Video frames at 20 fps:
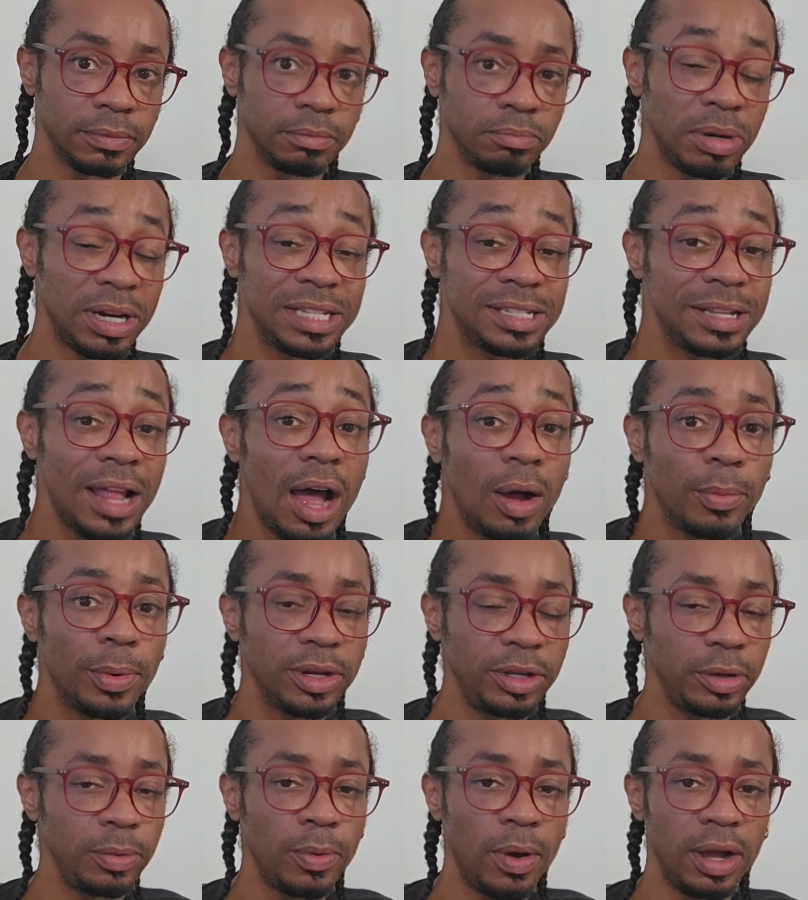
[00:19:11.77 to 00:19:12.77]
But it's not what
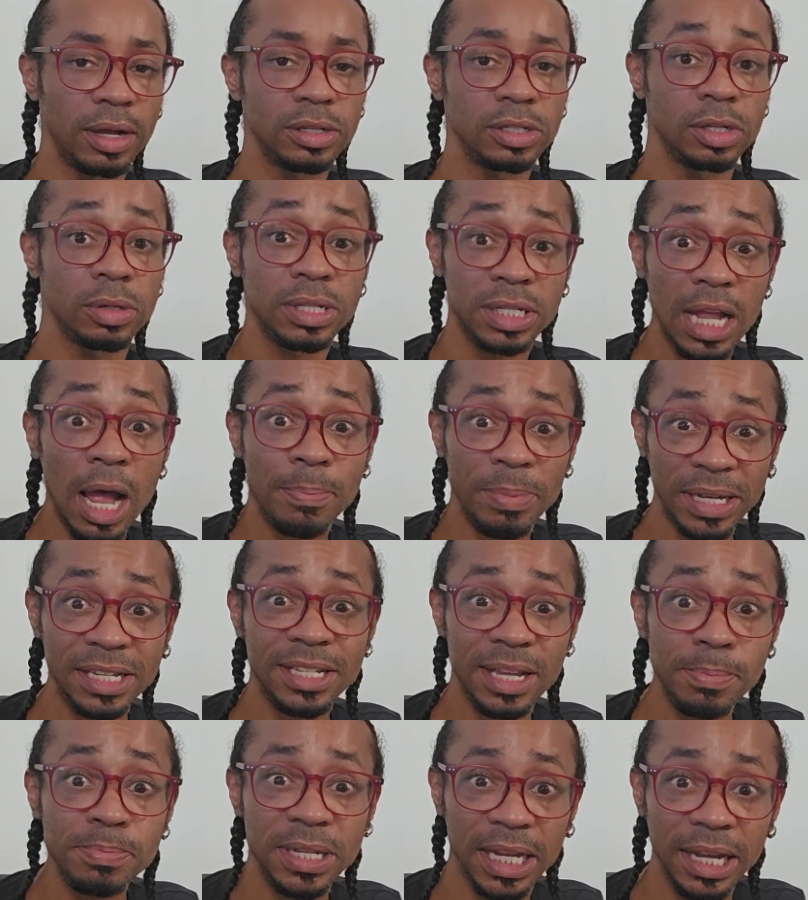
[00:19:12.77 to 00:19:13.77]
you want. So stop
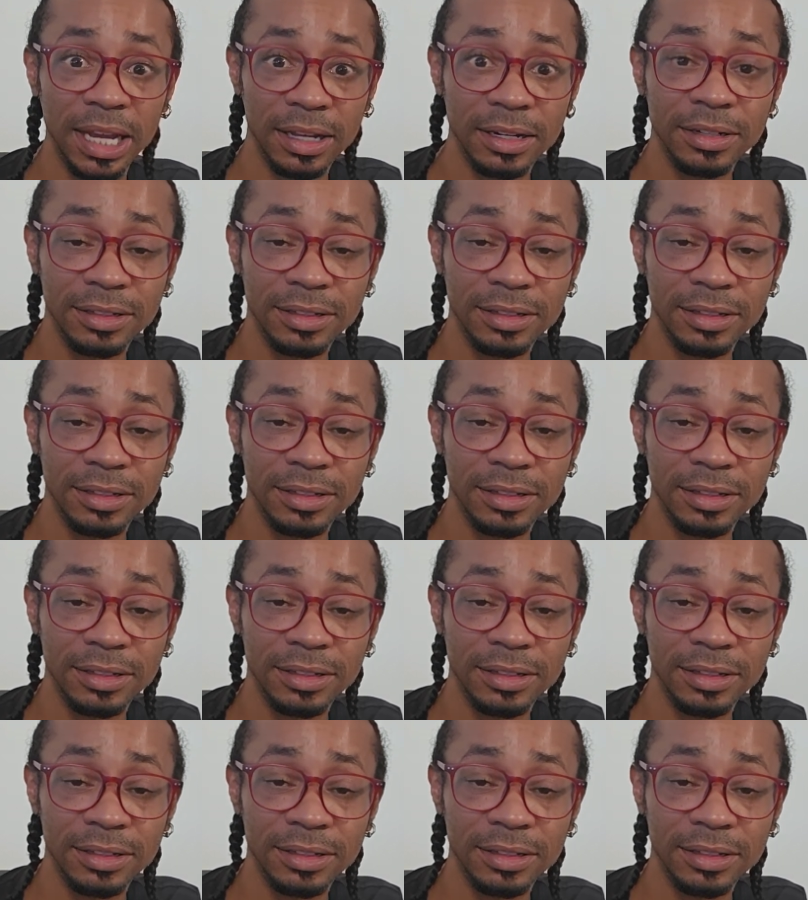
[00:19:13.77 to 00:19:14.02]
accepting it.